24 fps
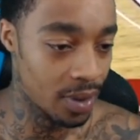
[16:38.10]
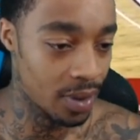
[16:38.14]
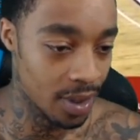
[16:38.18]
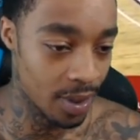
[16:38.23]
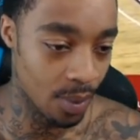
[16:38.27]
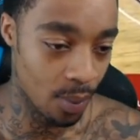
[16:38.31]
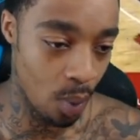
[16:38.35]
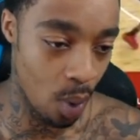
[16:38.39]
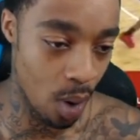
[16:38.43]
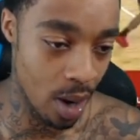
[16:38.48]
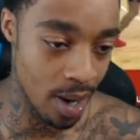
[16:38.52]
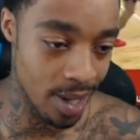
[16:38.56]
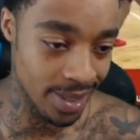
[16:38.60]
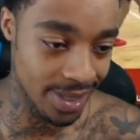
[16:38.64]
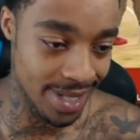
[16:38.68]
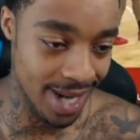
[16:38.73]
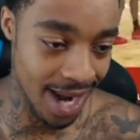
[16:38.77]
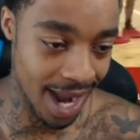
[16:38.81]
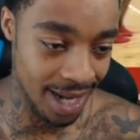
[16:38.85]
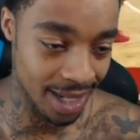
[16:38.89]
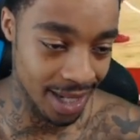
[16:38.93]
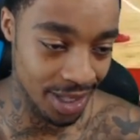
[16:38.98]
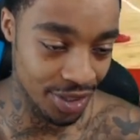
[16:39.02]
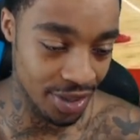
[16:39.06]
Warriors
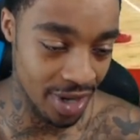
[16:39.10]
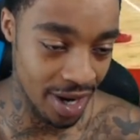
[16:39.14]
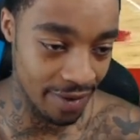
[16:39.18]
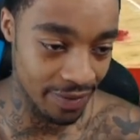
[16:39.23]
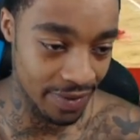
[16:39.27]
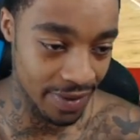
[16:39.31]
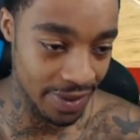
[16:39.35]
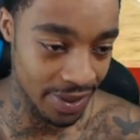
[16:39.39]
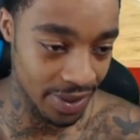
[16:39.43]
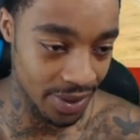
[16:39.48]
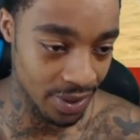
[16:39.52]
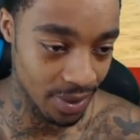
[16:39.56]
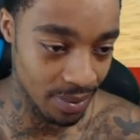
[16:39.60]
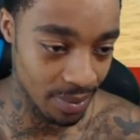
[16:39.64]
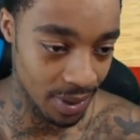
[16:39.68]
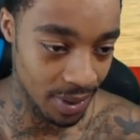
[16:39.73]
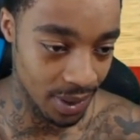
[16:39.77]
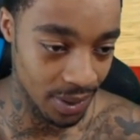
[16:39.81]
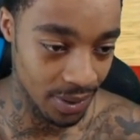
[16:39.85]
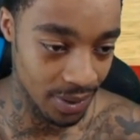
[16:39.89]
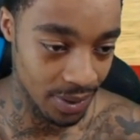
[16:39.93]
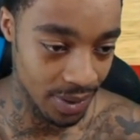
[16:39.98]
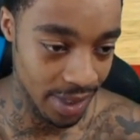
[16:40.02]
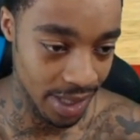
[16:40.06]
gotta draft this dude,
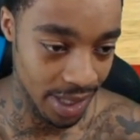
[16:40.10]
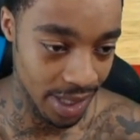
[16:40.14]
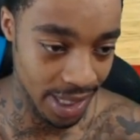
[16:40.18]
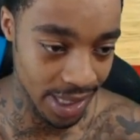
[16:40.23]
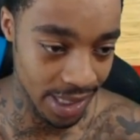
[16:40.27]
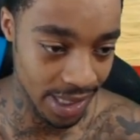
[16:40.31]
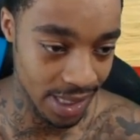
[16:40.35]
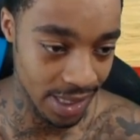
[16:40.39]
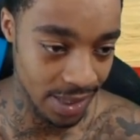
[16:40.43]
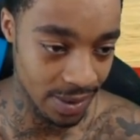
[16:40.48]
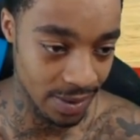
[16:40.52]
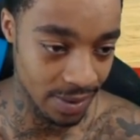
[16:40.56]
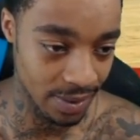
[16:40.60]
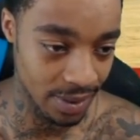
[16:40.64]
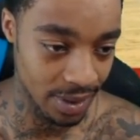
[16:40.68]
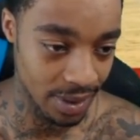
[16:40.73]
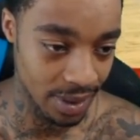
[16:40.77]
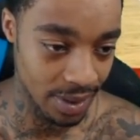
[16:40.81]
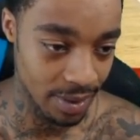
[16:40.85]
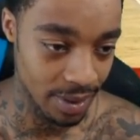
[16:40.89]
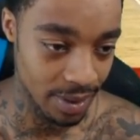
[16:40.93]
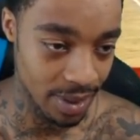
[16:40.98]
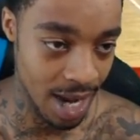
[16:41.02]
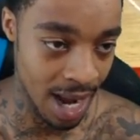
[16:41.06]
bro. It's just
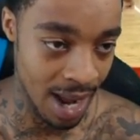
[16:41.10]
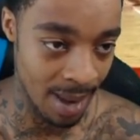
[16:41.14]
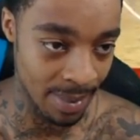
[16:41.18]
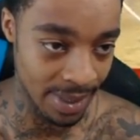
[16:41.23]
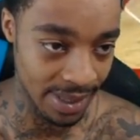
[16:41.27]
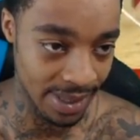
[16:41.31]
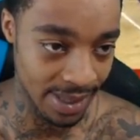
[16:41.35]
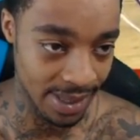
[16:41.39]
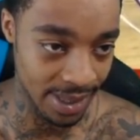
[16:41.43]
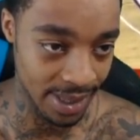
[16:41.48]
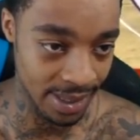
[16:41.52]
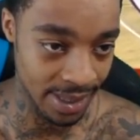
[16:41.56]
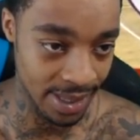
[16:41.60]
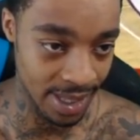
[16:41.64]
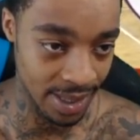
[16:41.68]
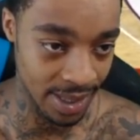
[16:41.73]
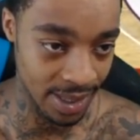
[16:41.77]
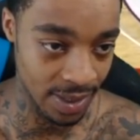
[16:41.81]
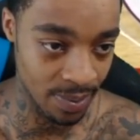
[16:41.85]
common sense at this